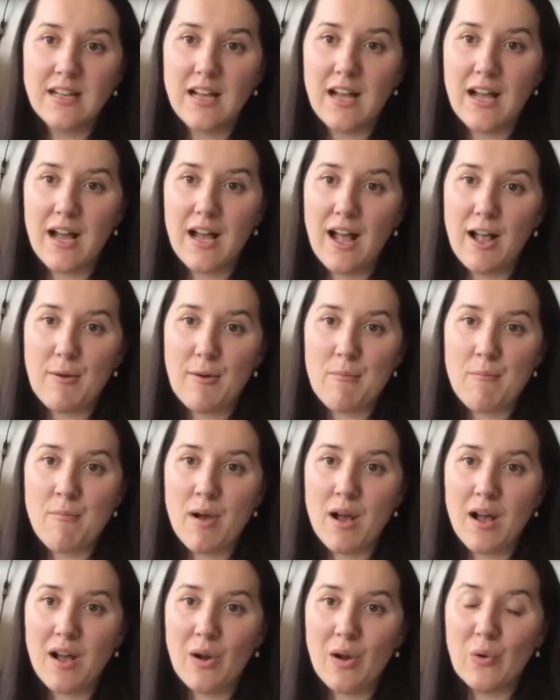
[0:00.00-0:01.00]

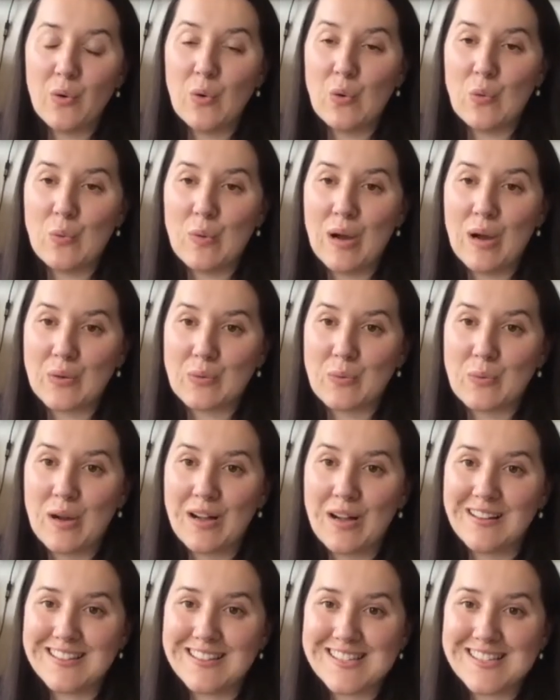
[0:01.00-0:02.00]
All
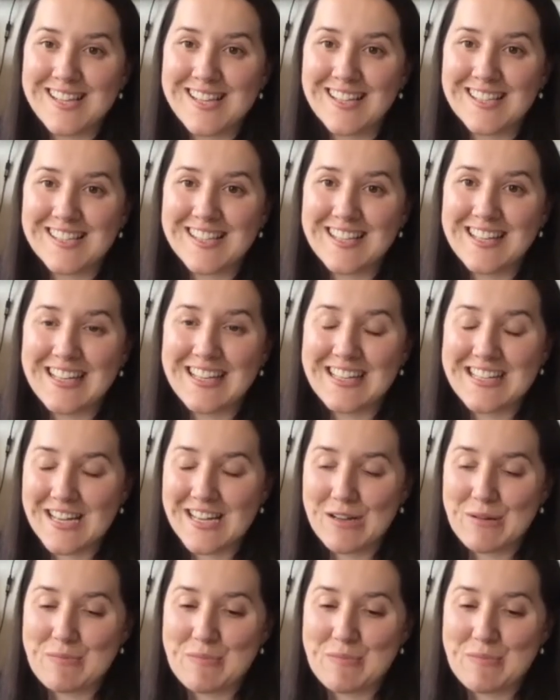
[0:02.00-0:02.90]
worthwhile, certainly.